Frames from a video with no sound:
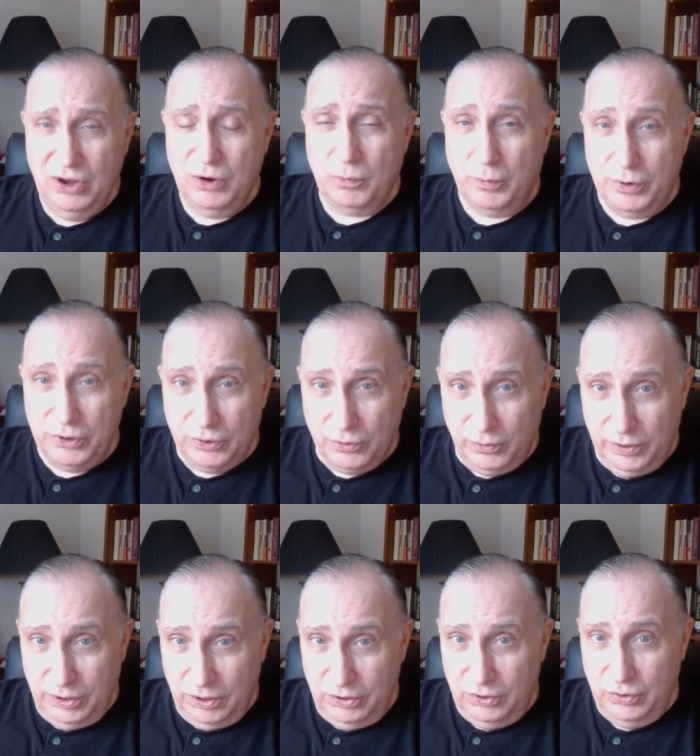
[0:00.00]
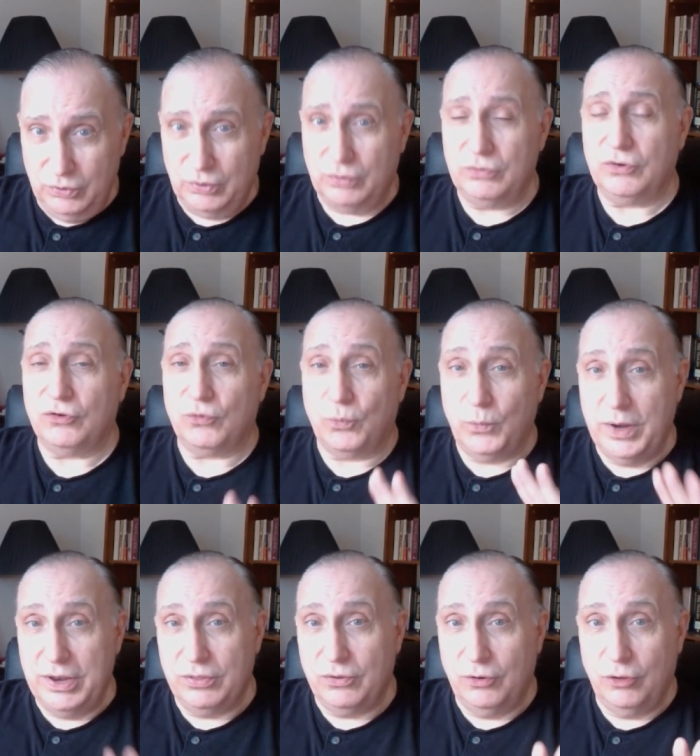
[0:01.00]
What you're going to do. Don't just
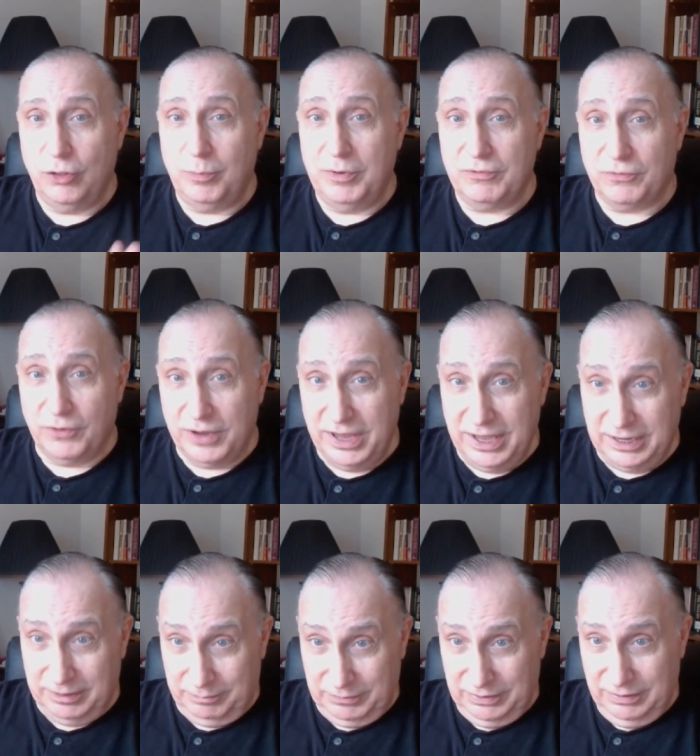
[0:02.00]
read through them and forget them.